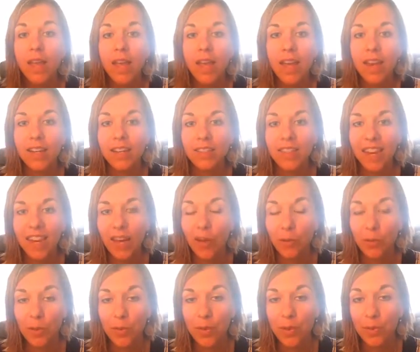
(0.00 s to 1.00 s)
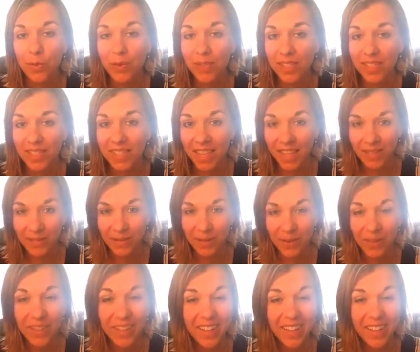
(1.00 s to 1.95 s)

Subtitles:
and it's going to help you be more successful.